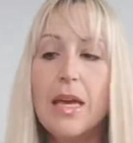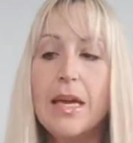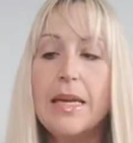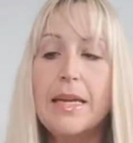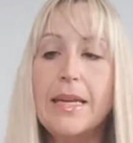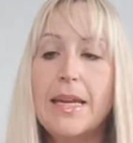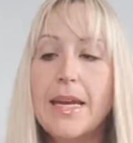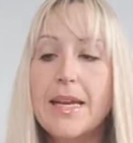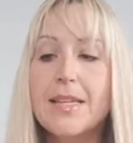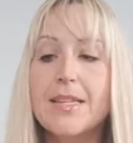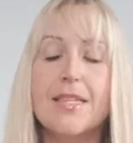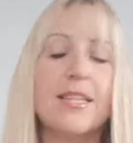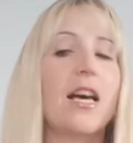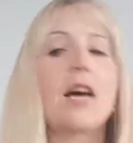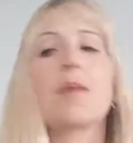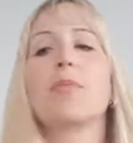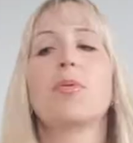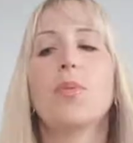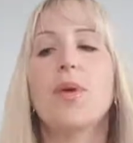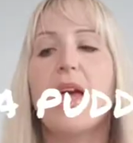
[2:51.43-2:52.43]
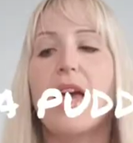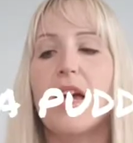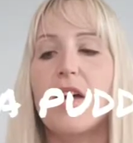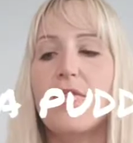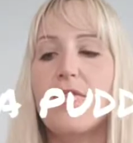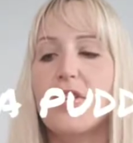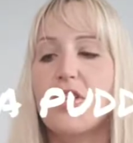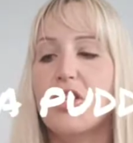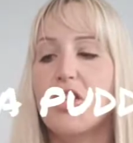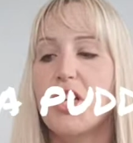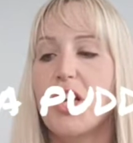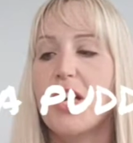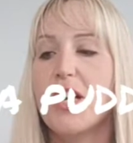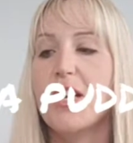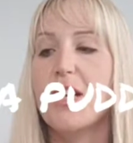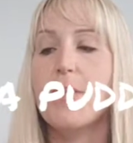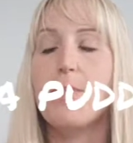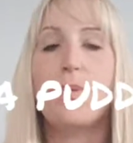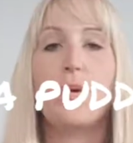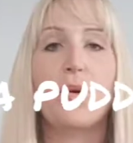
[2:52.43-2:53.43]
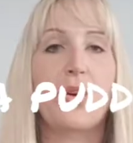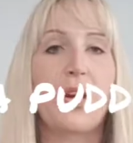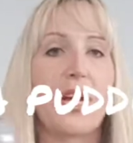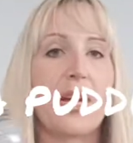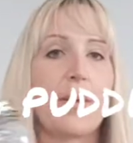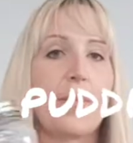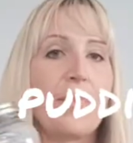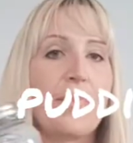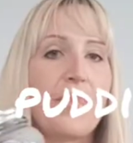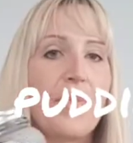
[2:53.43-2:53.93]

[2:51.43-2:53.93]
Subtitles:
Next up, we have chia pudding.